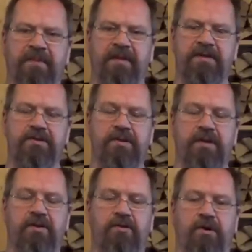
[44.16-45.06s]
And you can
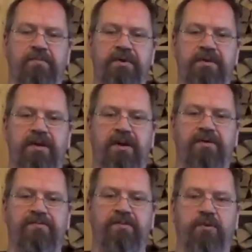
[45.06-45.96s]
get a copy. There
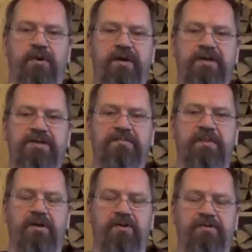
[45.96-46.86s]
are four links
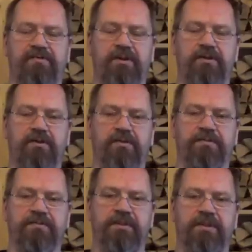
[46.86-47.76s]
below the video.
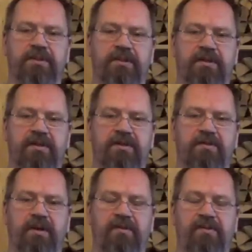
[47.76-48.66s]

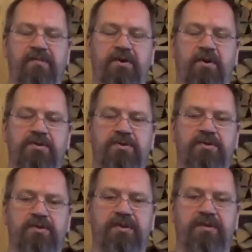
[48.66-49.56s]
One of them goes
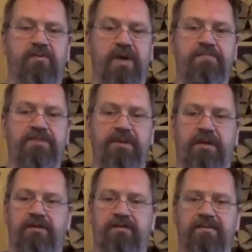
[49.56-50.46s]
to the
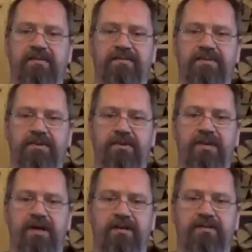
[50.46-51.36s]
website. You can
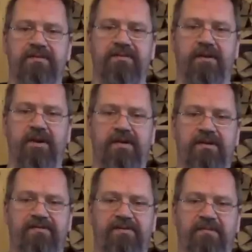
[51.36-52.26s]
get it
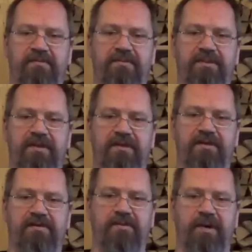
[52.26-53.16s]
directly from
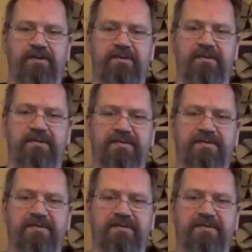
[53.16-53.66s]
the writer.